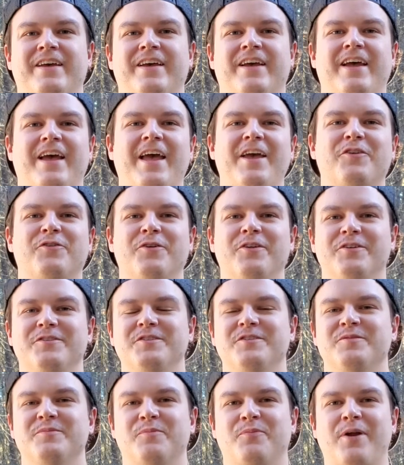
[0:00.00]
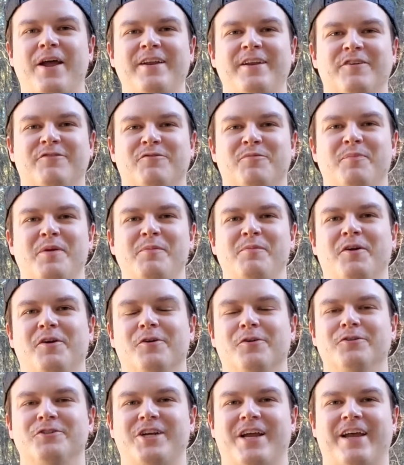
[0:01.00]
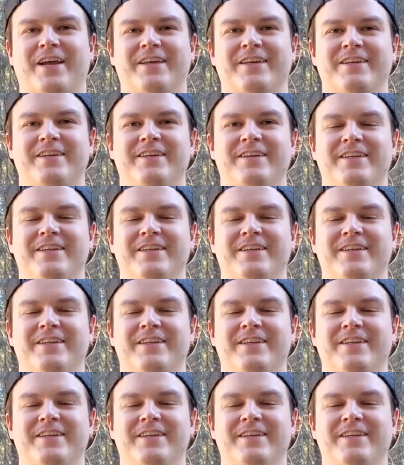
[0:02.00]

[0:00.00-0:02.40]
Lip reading: Hey grillers, Brad here from BB Grill Shack.